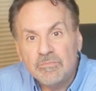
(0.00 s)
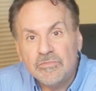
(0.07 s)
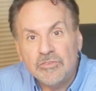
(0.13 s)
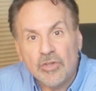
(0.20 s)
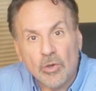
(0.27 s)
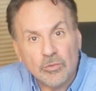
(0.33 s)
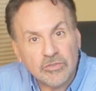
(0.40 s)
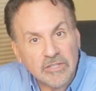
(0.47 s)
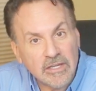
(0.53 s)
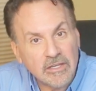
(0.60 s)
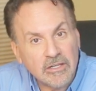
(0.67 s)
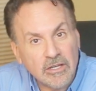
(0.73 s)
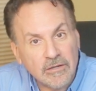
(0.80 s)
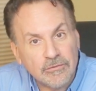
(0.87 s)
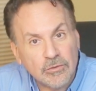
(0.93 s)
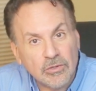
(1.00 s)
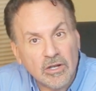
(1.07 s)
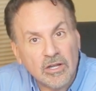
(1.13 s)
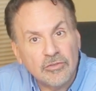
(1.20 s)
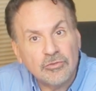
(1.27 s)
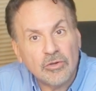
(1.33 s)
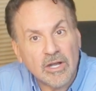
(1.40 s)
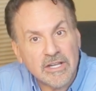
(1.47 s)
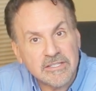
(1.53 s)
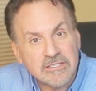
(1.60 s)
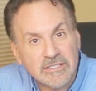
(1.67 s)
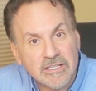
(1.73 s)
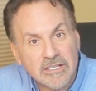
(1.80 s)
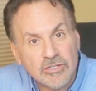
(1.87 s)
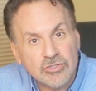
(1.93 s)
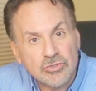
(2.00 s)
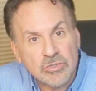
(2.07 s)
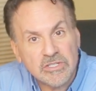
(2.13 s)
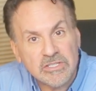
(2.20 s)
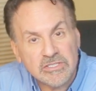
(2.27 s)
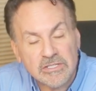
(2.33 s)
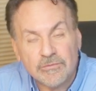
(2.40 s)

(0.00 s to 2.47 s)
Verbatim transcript: Don't take cover under isolated trees.